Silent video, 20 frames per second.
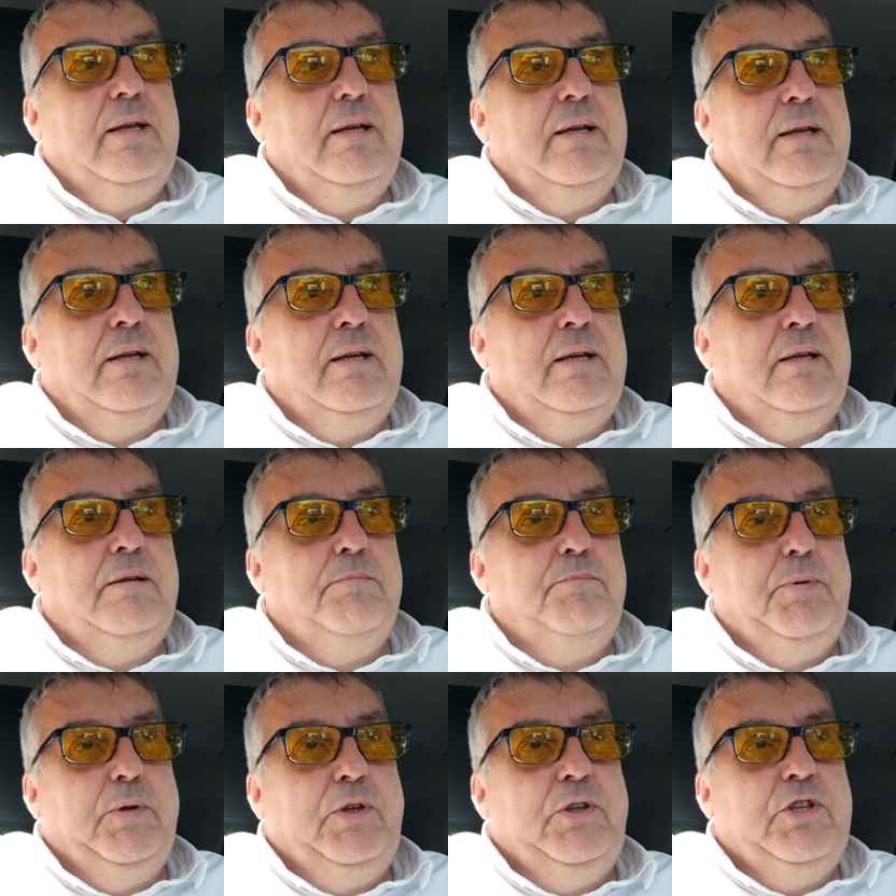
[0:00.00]

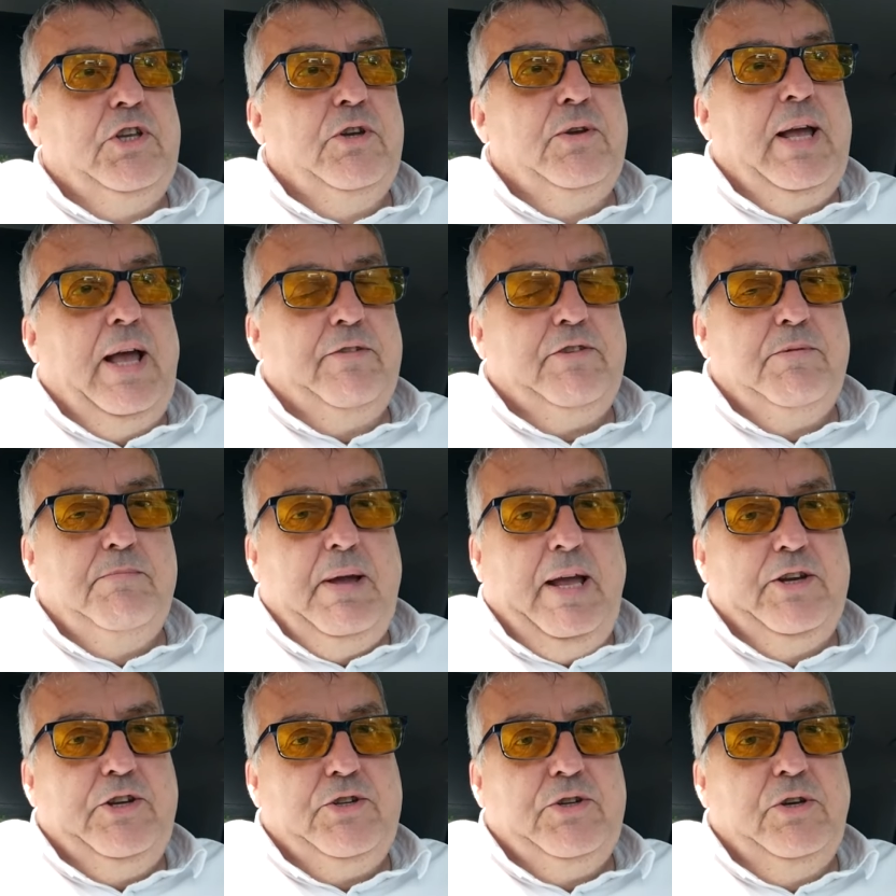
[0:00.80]
but you do have to
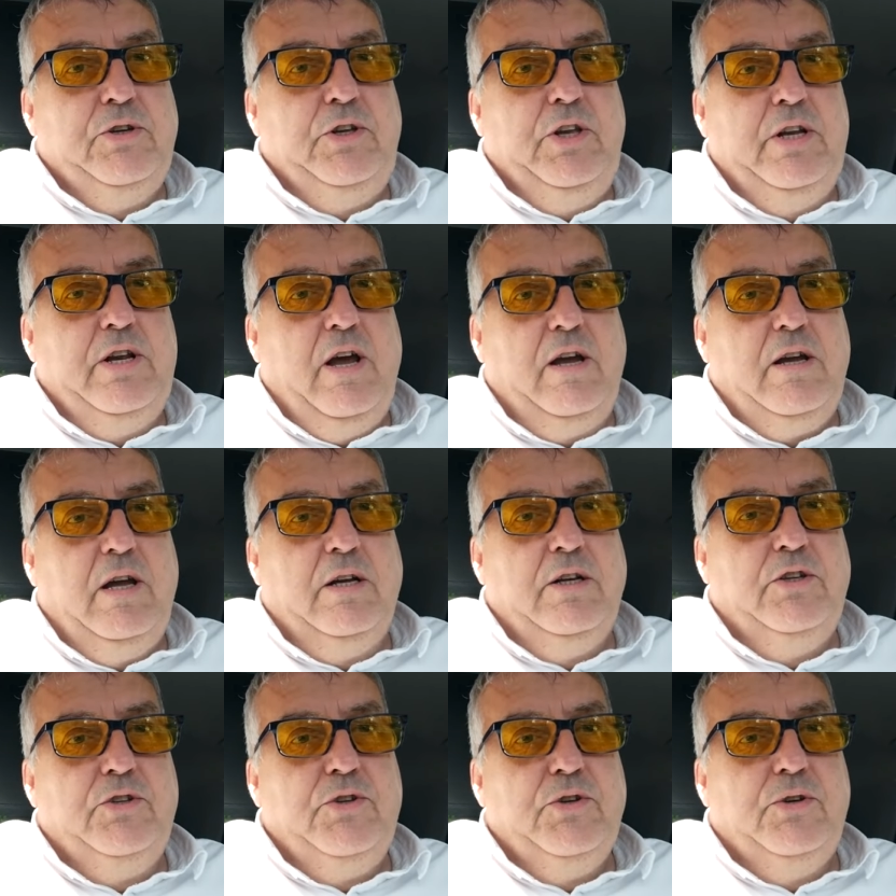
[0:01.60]
make sure you knock on
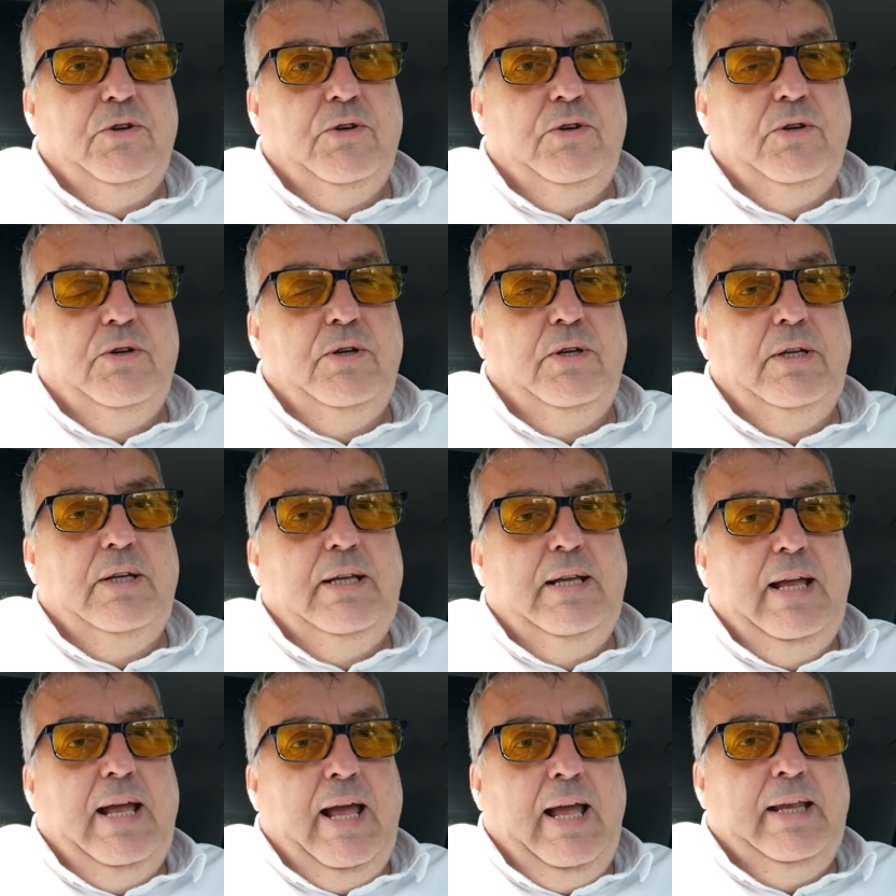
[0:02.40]
the door
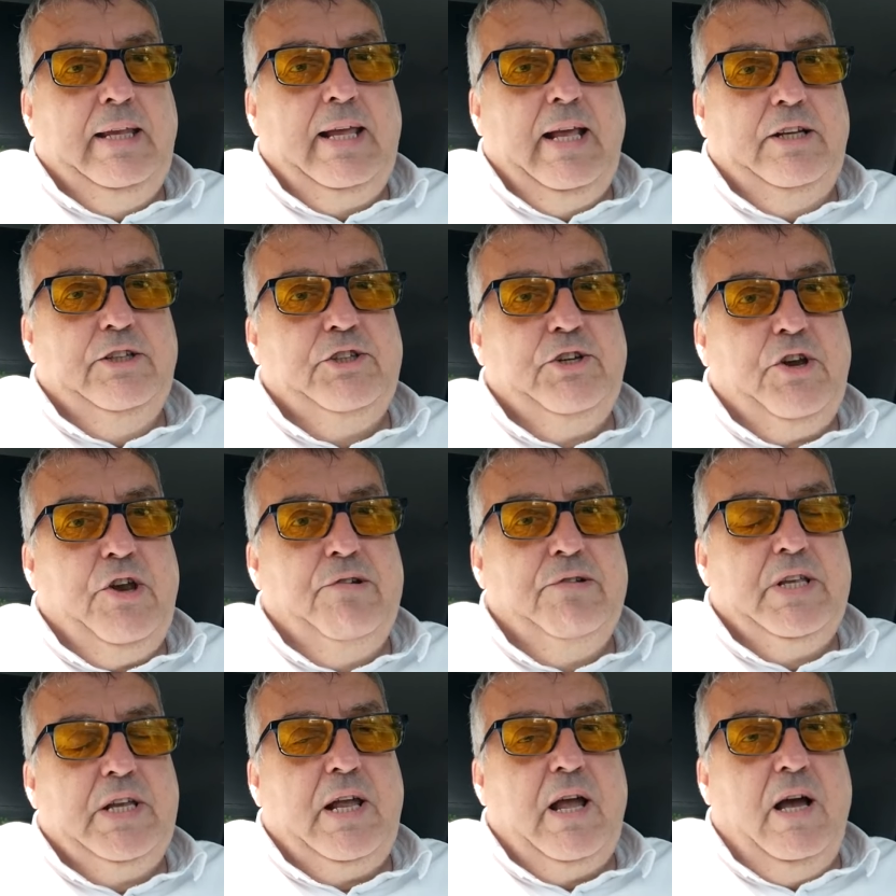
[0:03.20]
and get a
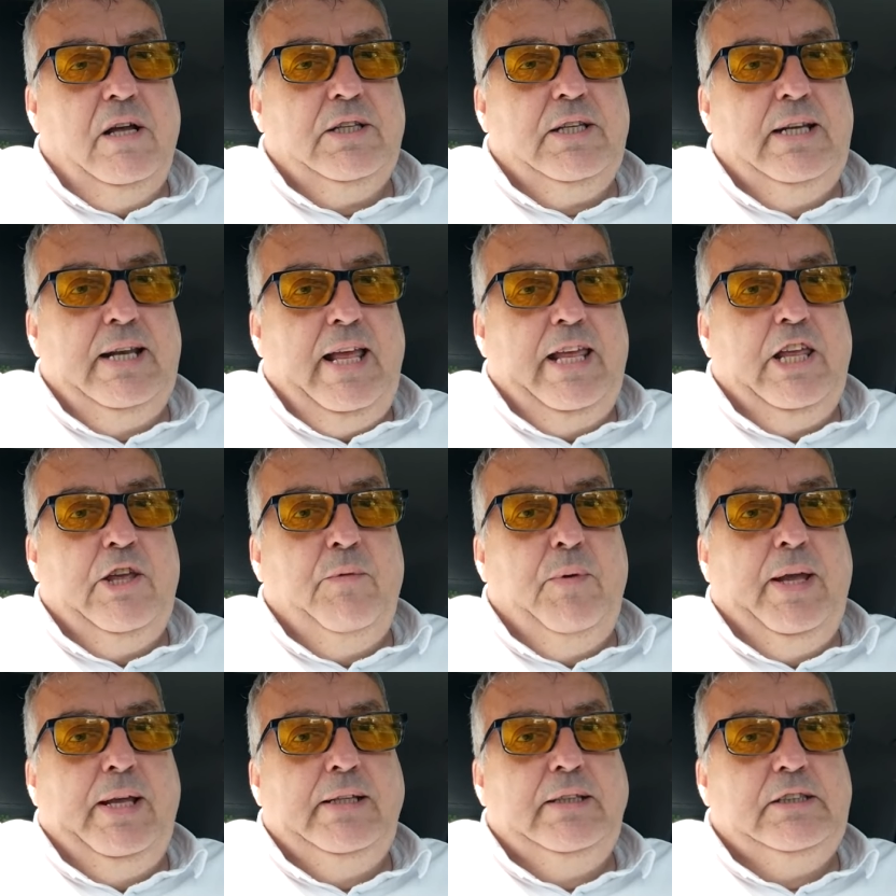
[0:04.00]
security guard to let you
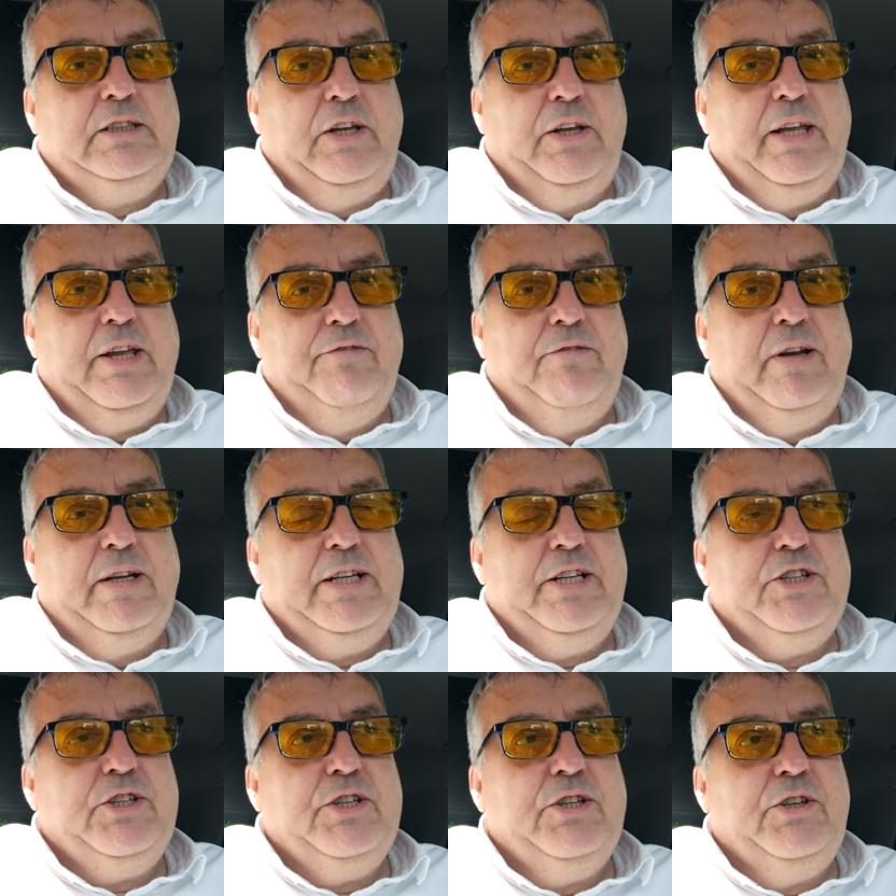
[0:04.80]
in so you can
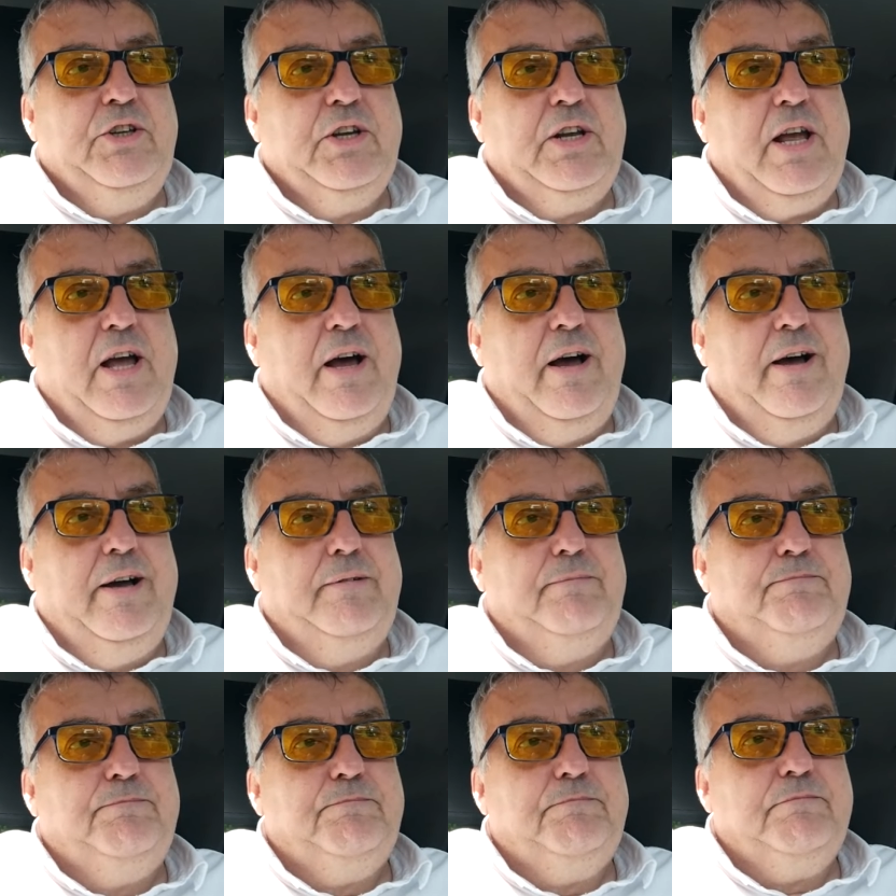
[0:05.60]
register your car.
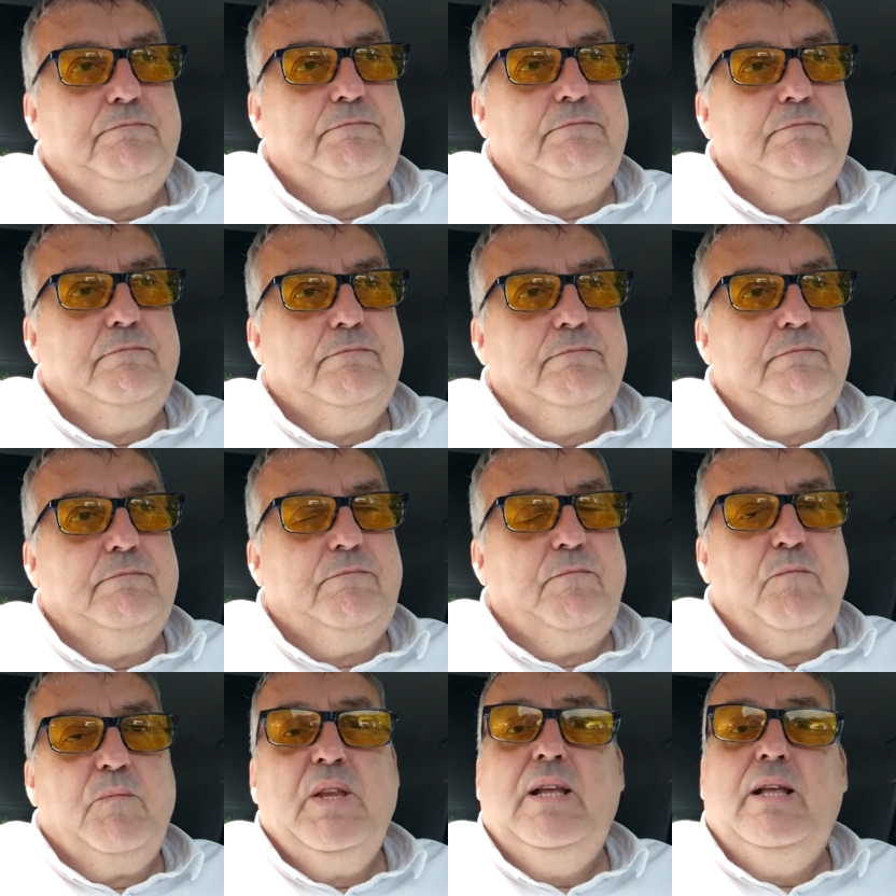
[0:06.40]

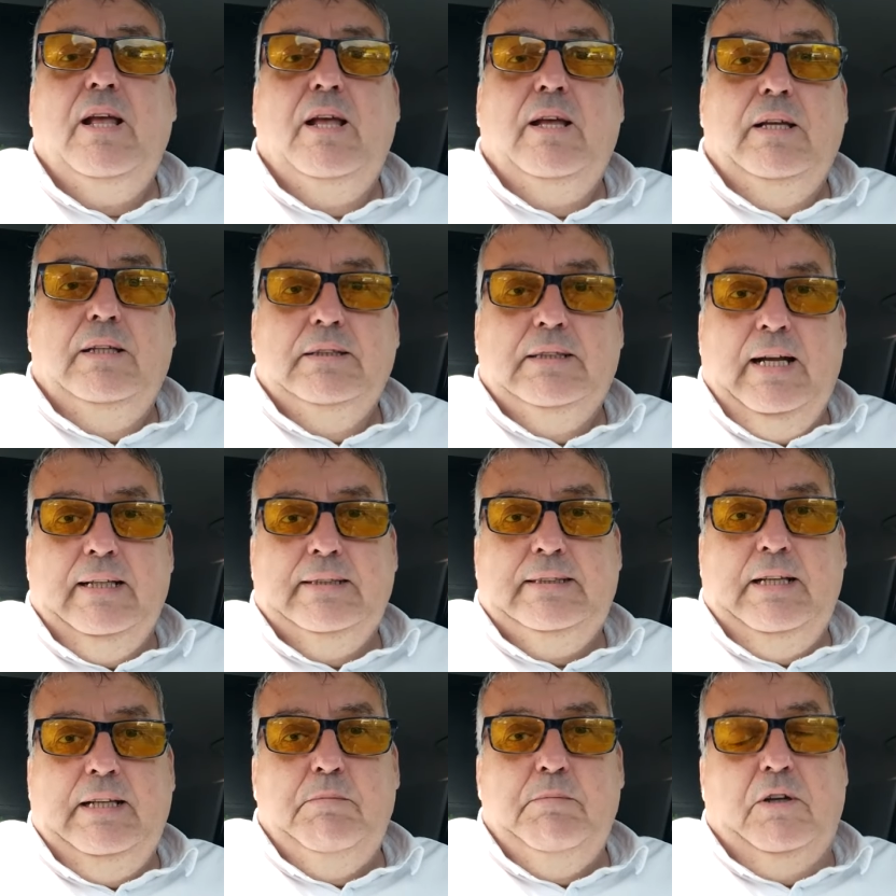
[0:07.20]
So
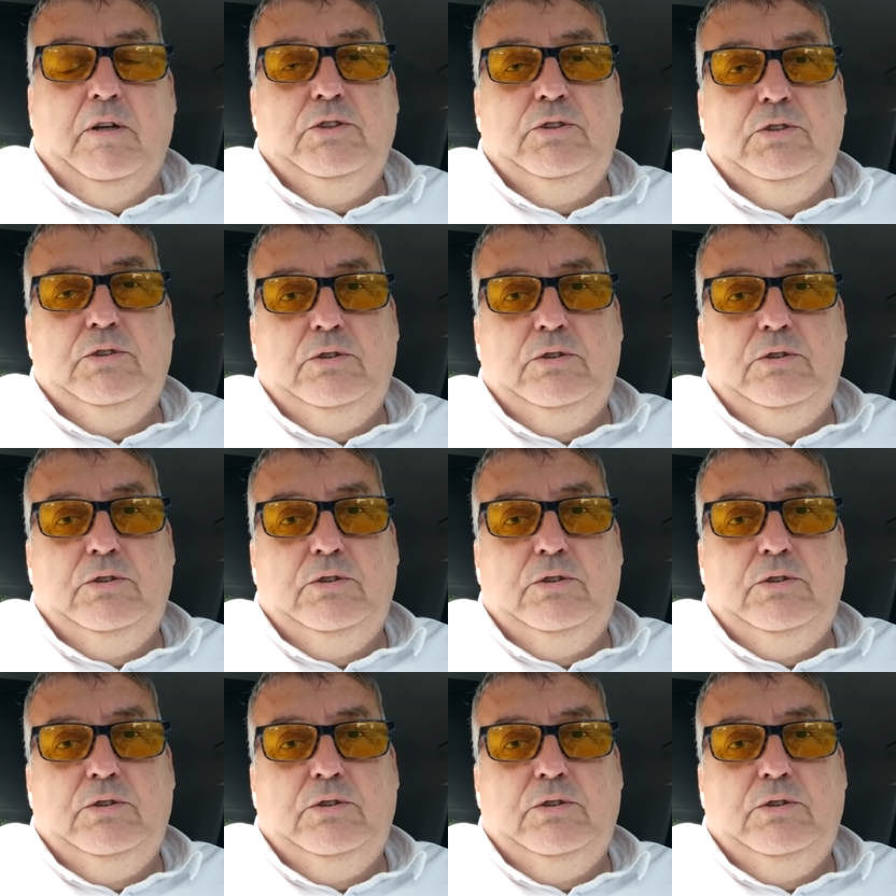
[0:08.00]
that's it, my